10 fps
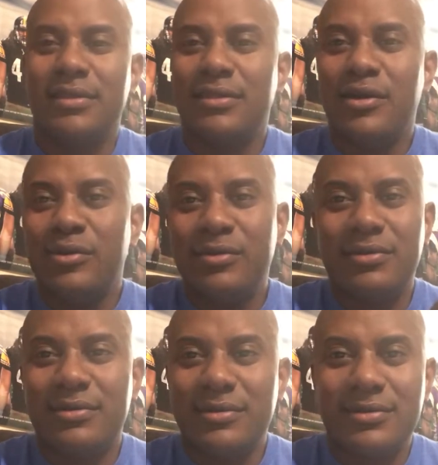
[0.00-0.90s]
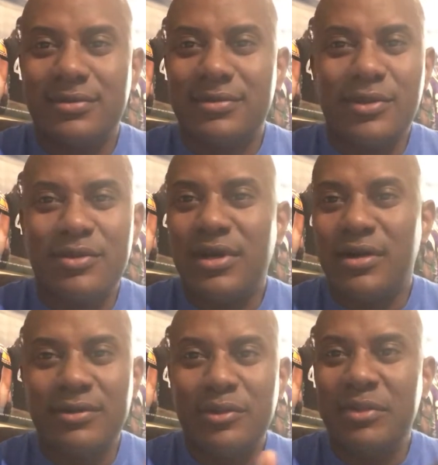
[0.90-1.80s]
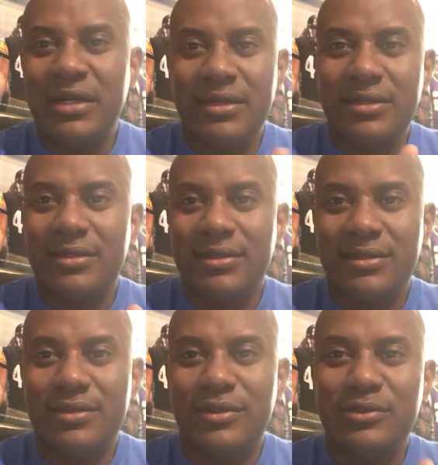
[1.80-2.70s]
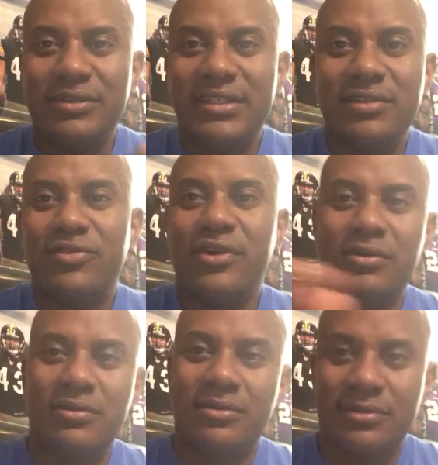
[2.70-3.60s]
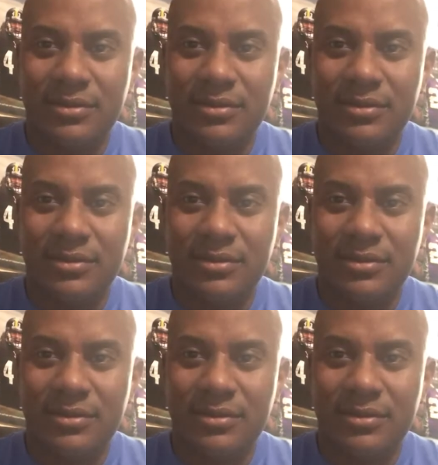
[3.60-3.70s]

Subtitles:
Don't call nobody on their phone.